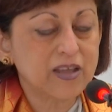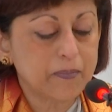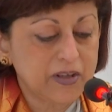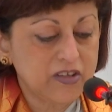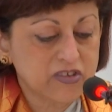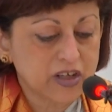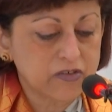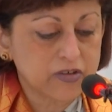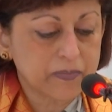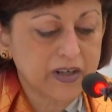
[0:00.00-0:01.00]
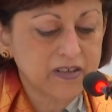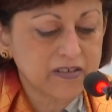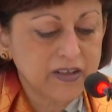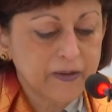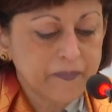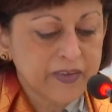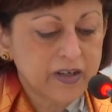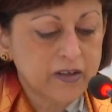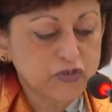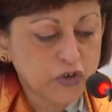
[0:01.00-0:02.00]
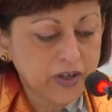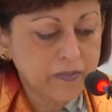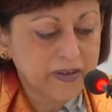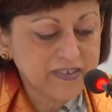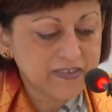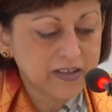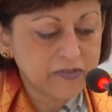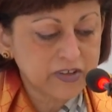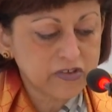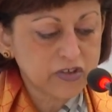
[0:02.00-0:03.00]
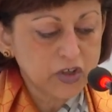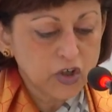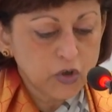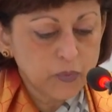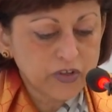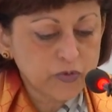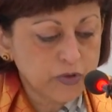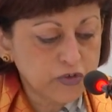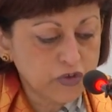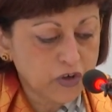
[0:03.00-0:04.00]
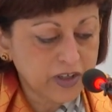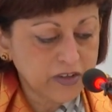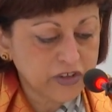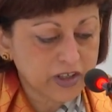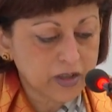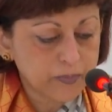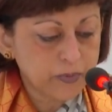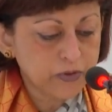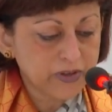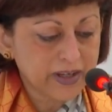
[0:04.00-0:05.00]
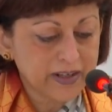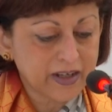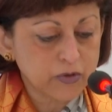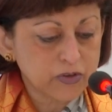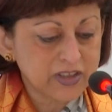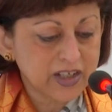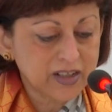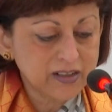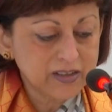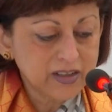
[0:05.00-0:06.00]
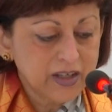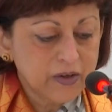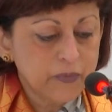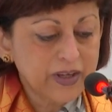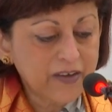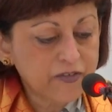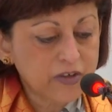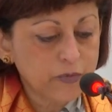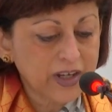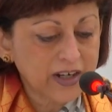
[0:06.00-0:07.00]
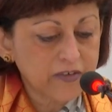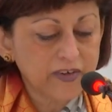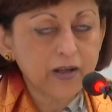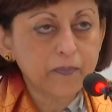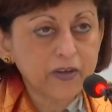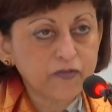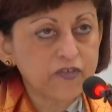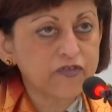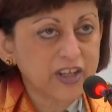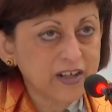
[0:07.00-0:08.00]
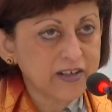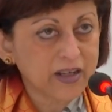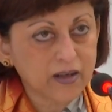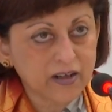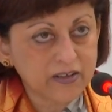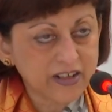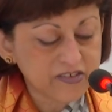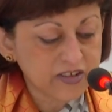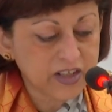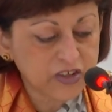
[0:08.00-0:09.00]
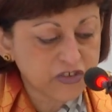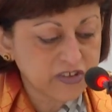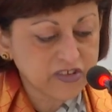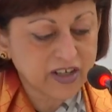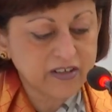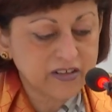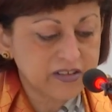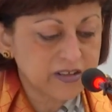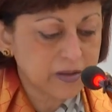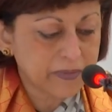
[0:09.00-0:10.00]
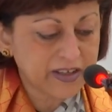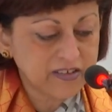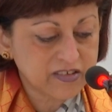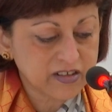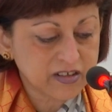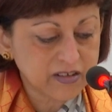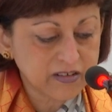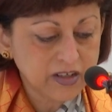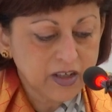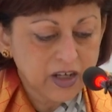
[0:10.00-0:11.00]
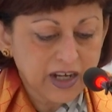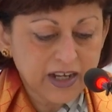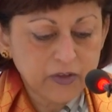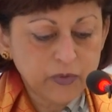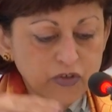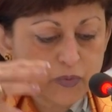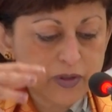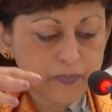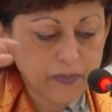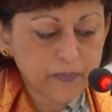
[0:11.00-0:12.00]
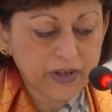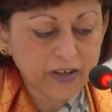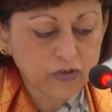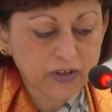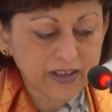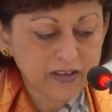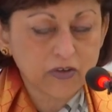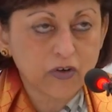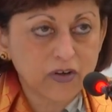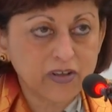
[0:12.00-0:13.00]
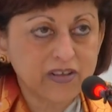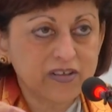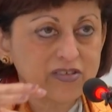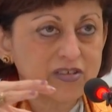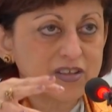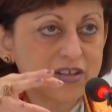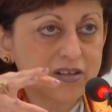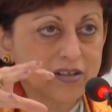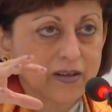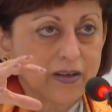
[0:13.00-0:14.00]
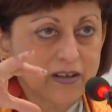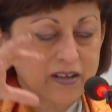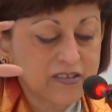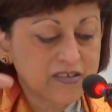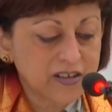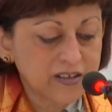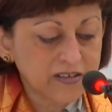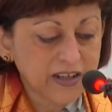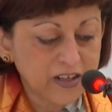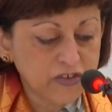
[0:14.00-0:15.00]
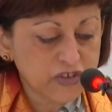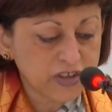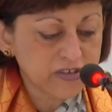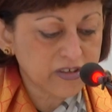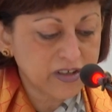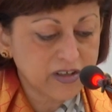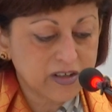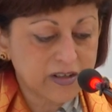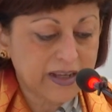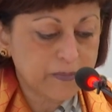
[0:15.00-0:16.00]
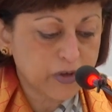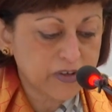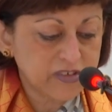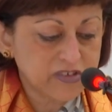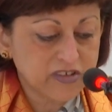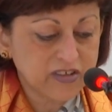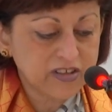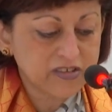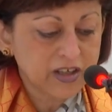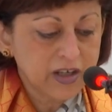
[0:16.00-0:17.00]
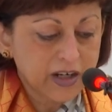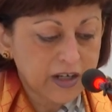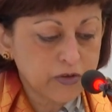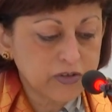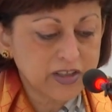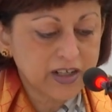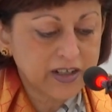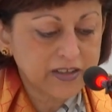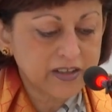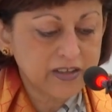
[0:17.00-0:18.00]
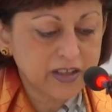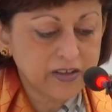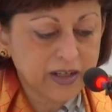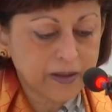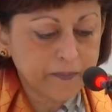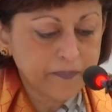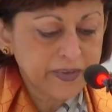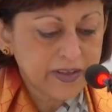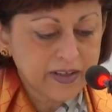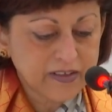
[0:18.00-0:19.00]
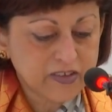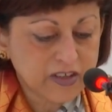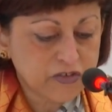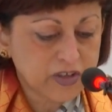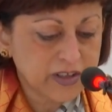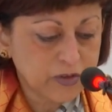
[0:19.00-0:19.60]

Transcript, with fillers: Nepalese counterpart a joint bus service which would join Janakpur and Ayodhya. We, have, we are developing 15 de uh, destinations under the Ramayan circuit and which will bring together all this, the concerned ancient uh, and modern cities Ayodhya, Nandigram, etc.